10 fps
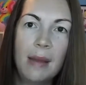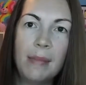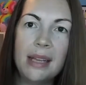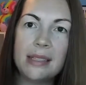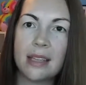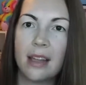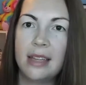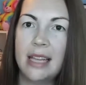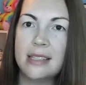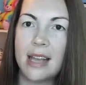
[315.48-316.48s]
And basically on
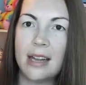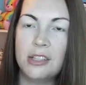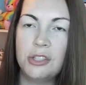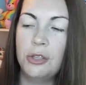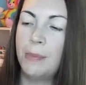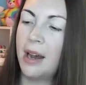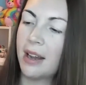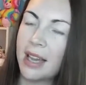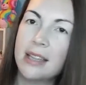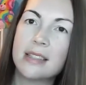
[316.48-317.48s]
the inside it's 2
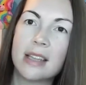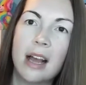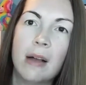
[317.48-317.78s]
pockets.